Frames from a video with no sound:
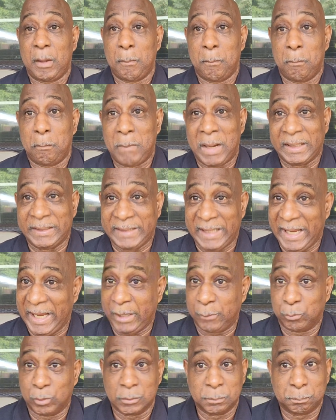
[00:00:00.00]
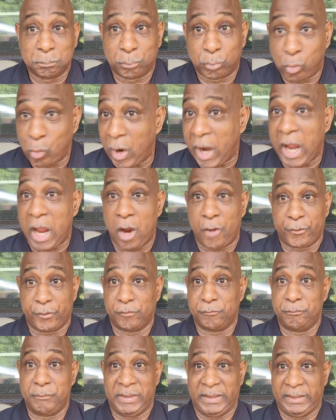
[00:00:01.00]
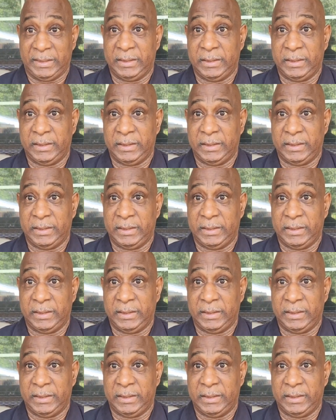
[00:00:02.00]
my daddy was proud of me.